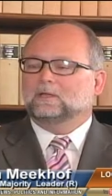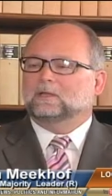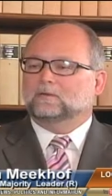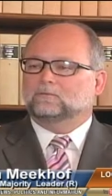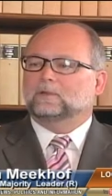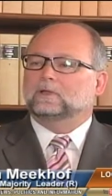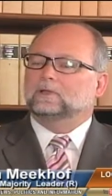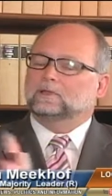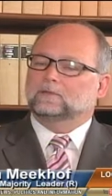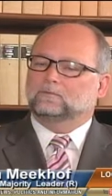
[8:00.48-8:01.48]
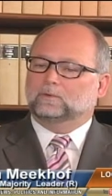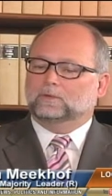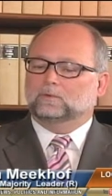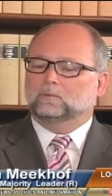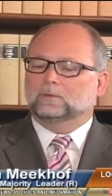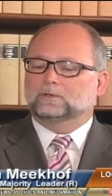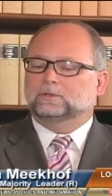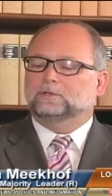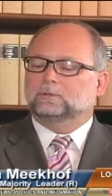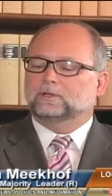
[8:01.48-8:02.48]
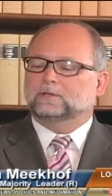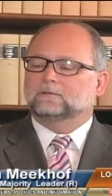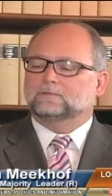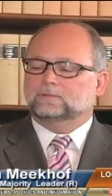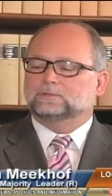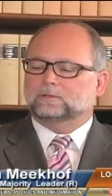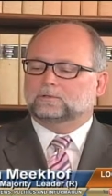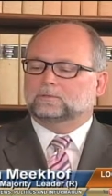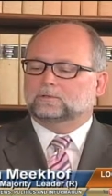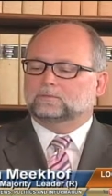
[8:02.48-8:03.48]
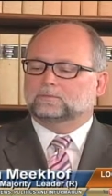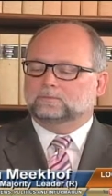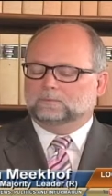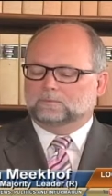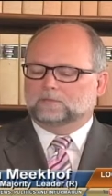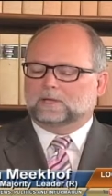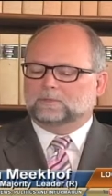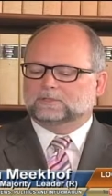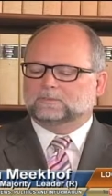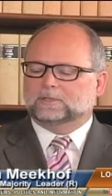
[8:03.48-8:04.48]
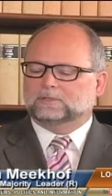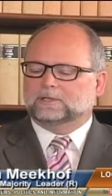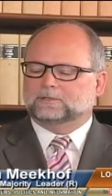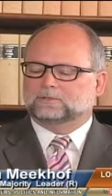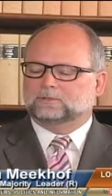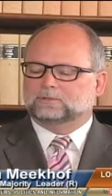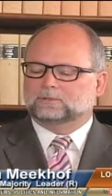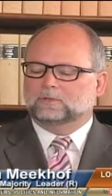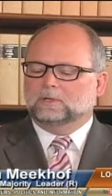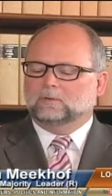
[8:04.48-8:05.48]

it if something? We, if we would do it in the future, your your comments about the Constitution.